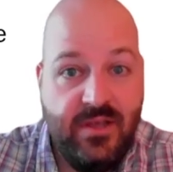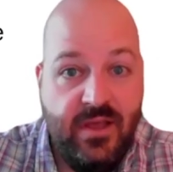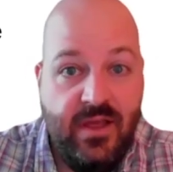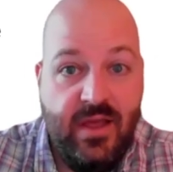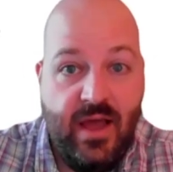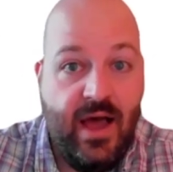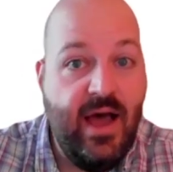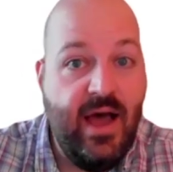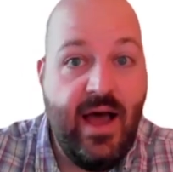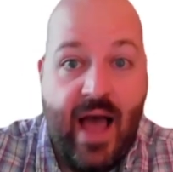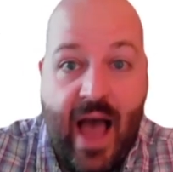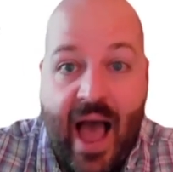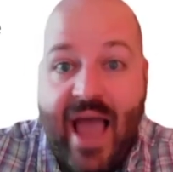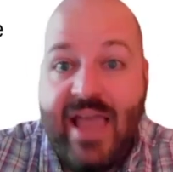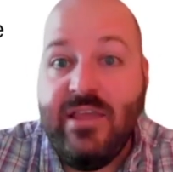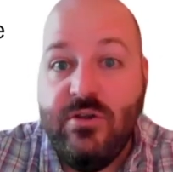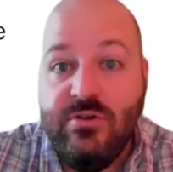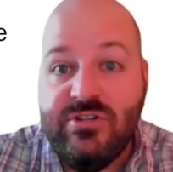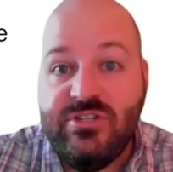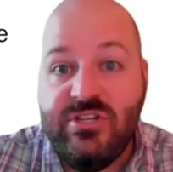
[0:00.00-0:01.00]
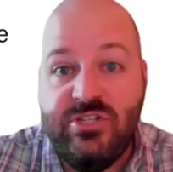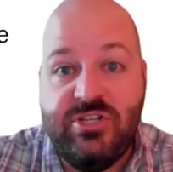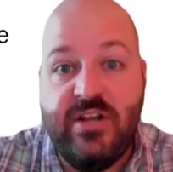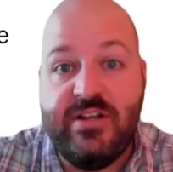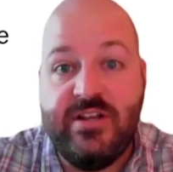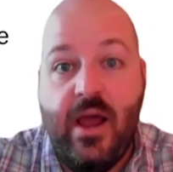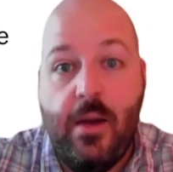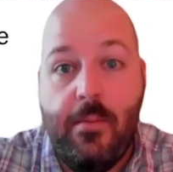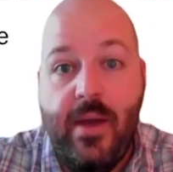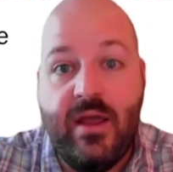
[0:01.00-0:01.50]
I usually shut
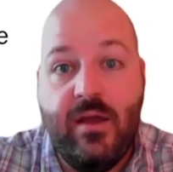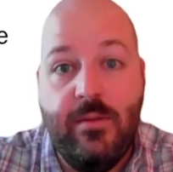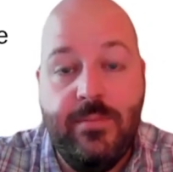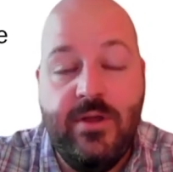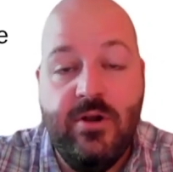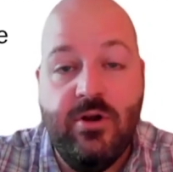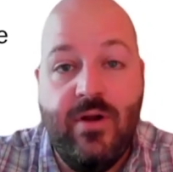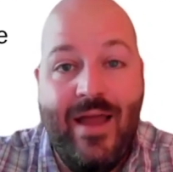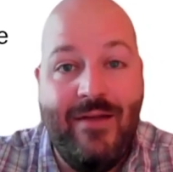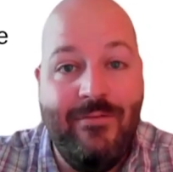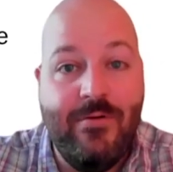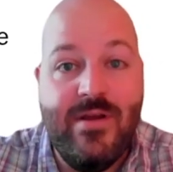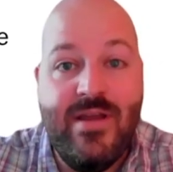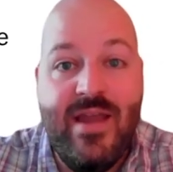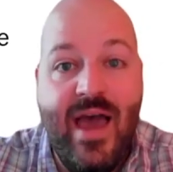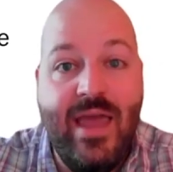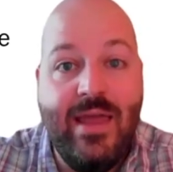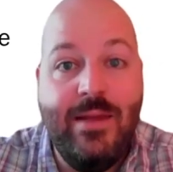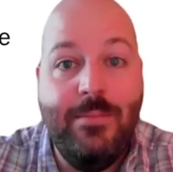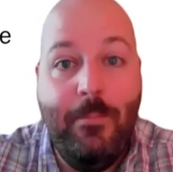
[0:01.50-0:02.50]
down my computer every night,